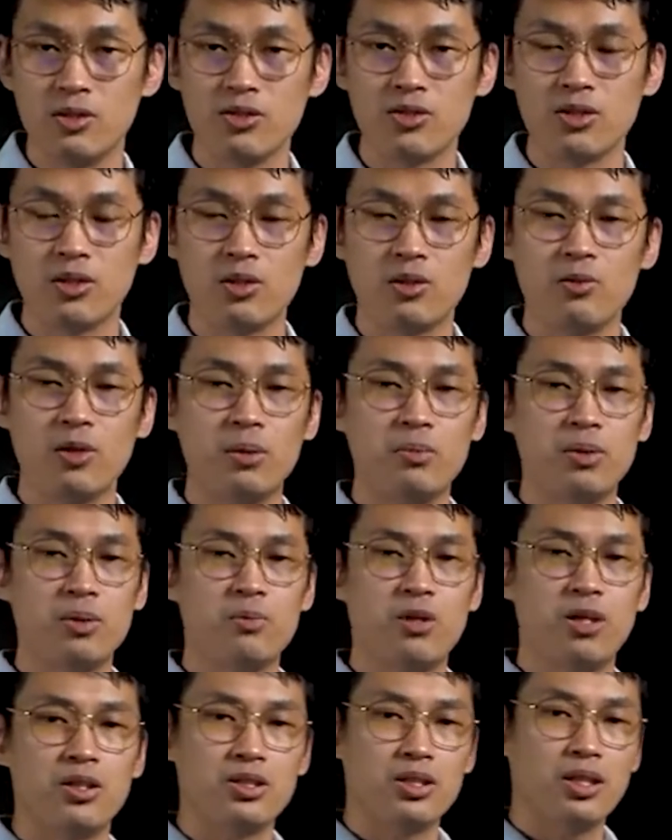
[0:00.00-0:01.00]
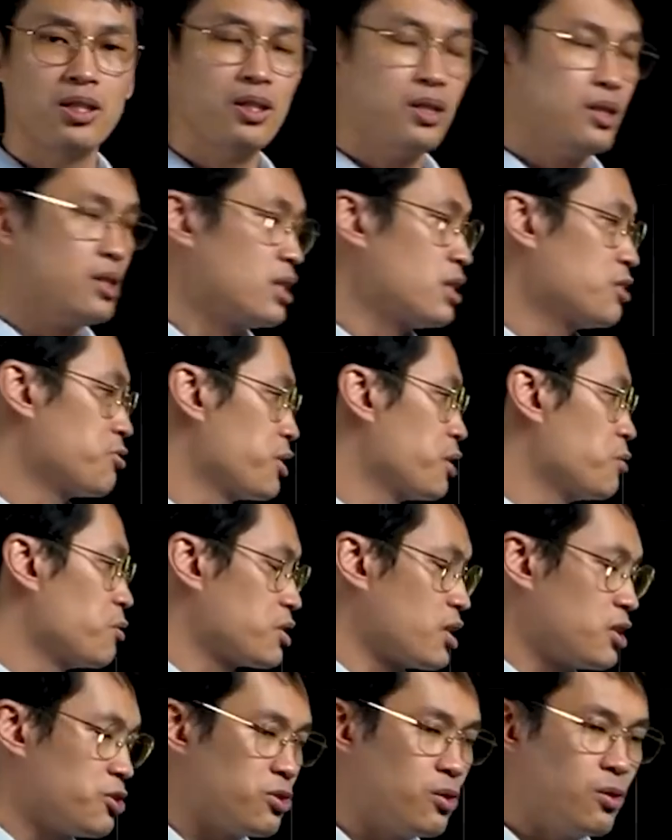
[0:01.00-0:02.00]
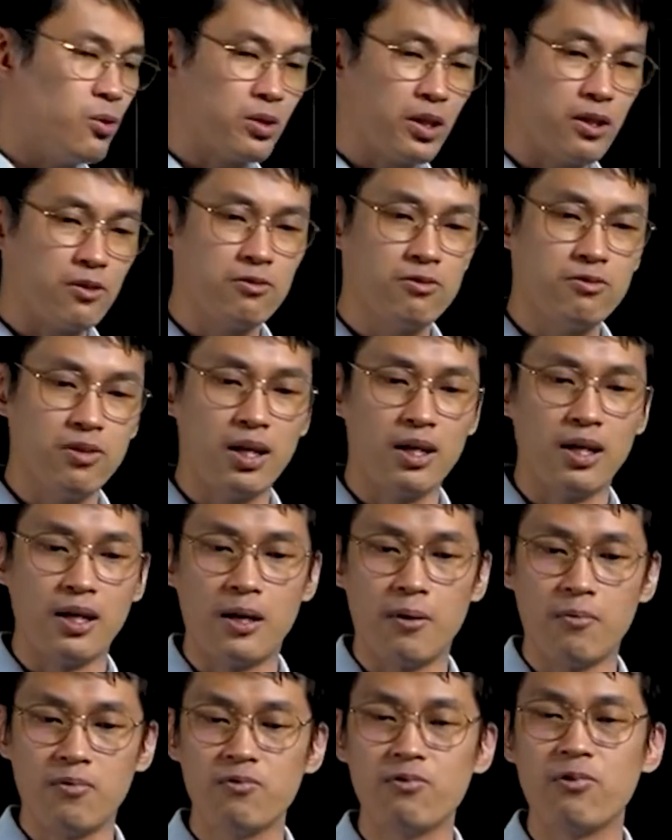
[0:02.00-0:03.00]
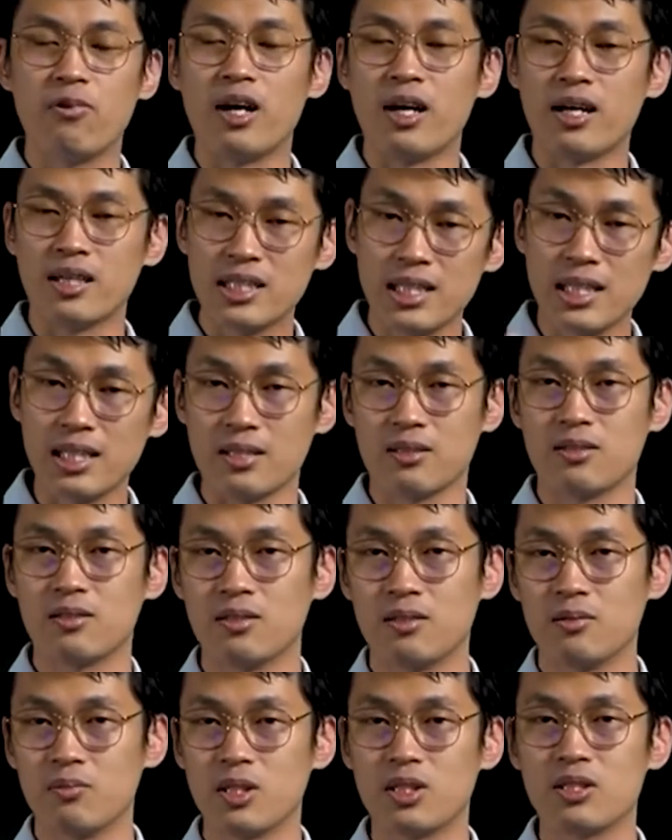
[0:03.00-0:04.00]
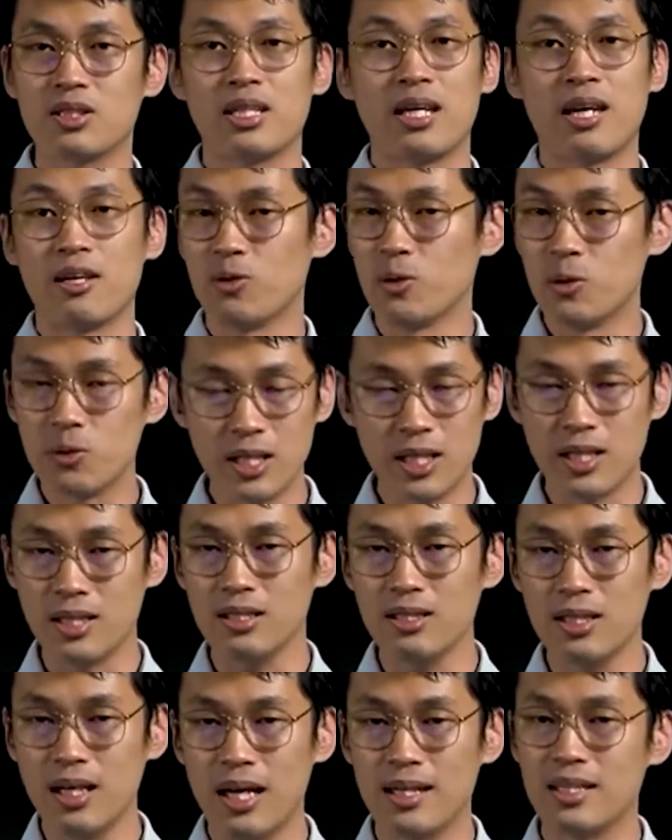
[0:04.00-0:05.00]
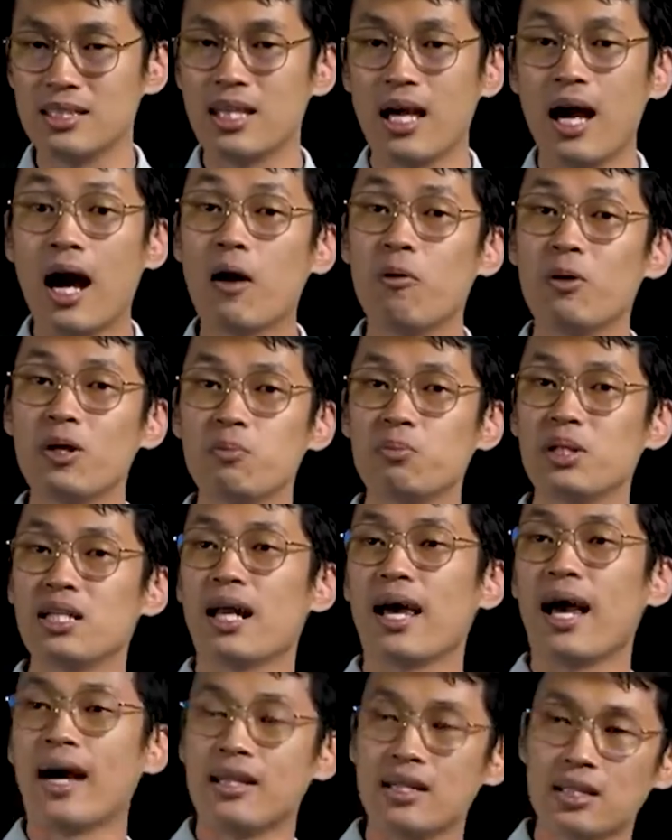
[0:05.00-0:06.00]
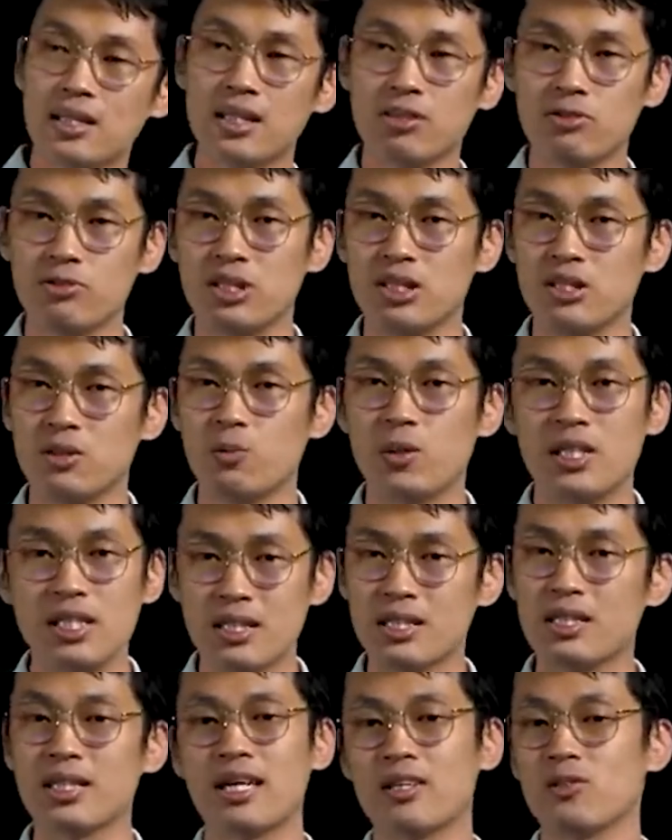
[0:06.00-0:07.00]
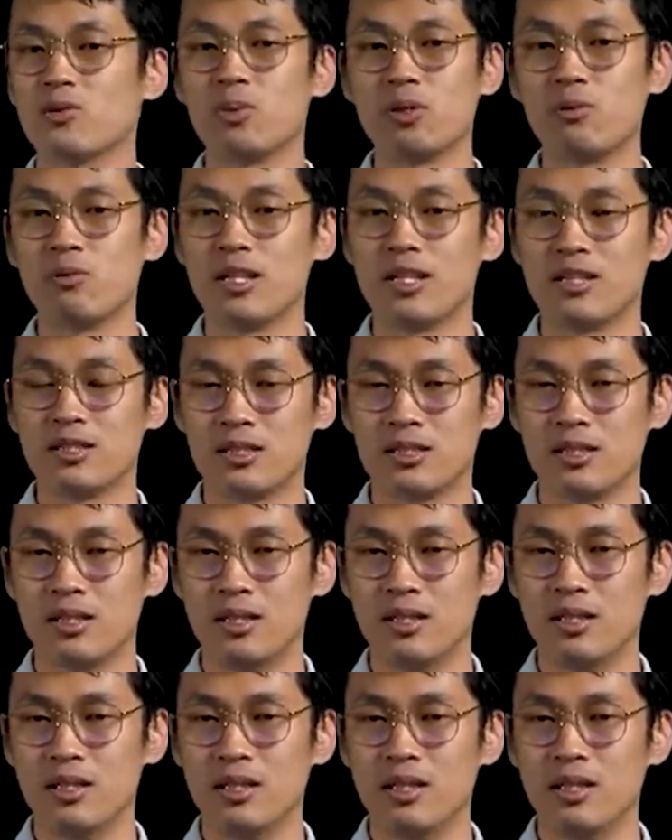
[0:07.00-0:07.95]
So what happened was, Israel was actually looking for a king because they had no king, and they said, I want to be like other countries. We need a king to be with us.